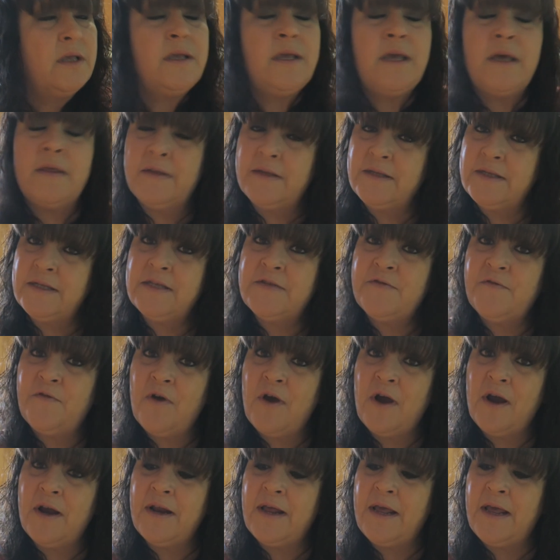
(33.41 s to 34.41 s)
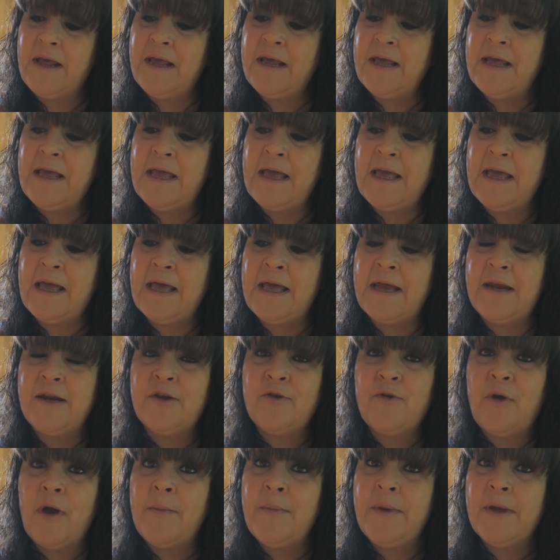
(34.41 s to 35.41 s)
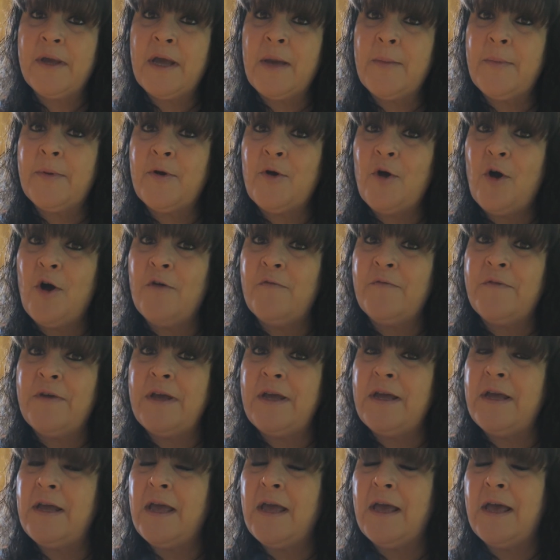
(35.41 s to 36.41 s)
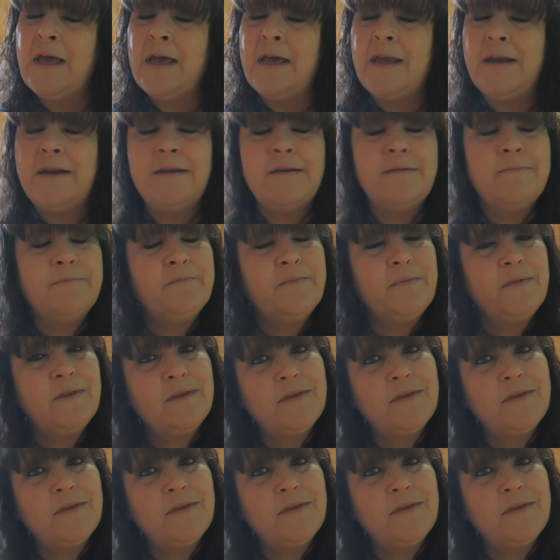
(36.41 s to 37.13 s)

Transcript: Yeah, this is Friday. And grab your cup of coffee and